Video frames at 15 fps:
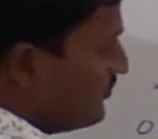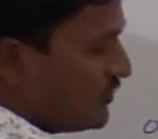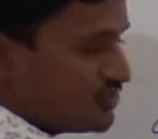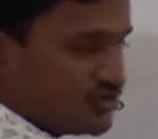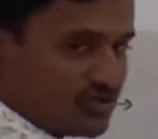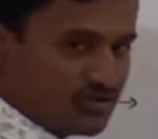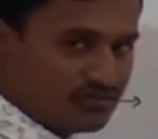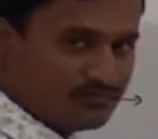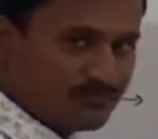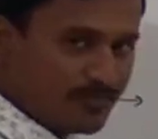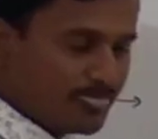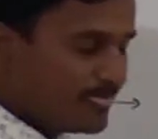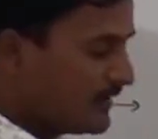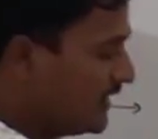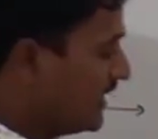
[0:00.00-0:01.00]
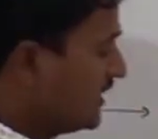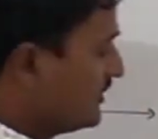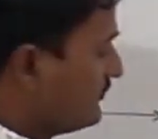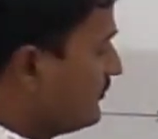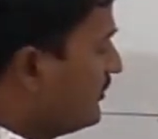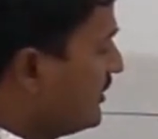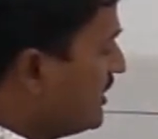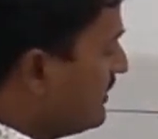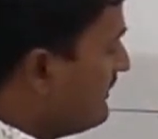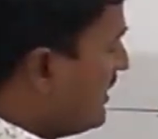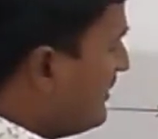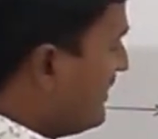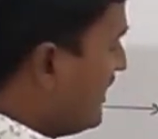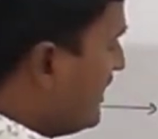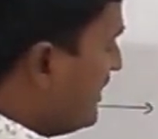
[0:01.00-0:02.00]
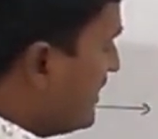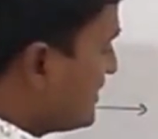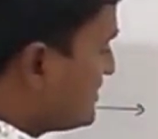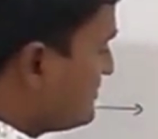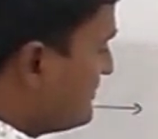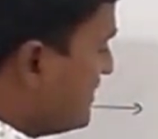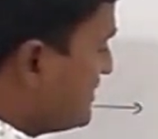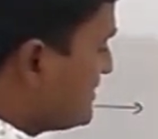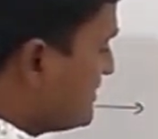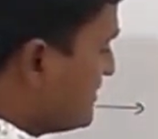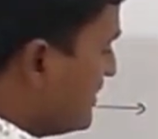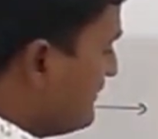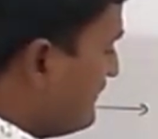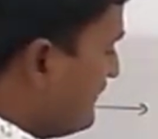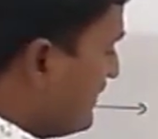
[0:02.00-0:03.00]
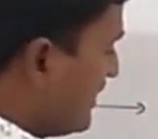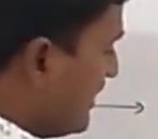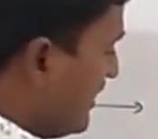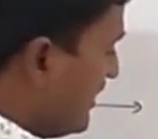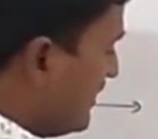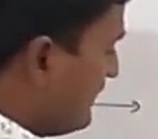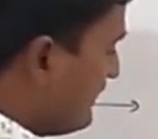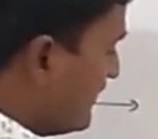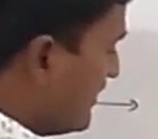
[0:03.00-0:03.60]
Positive. So dy by dx means we will write f